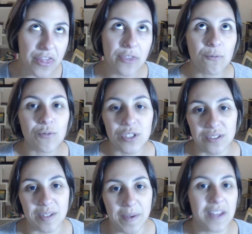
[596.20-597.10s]

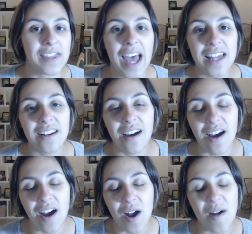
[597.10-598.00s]
thrilled about that.
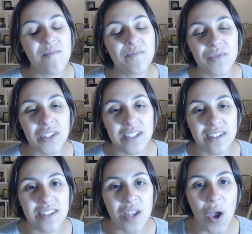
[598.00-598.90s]
Um,
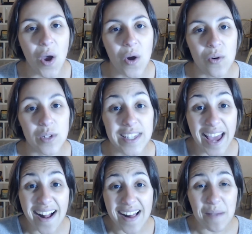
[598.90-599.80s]
so
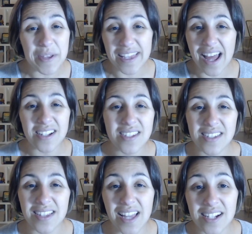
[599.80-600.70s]
yeah, I mean,
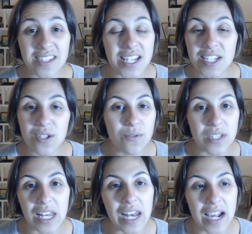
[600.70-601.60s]
lots lots to
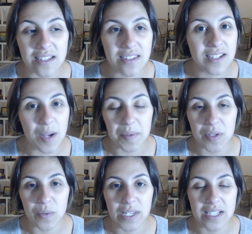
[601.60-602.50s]
do in the next
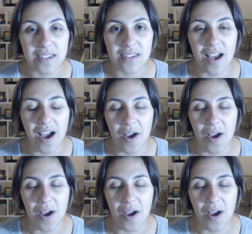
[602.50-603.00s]
couple of weeks.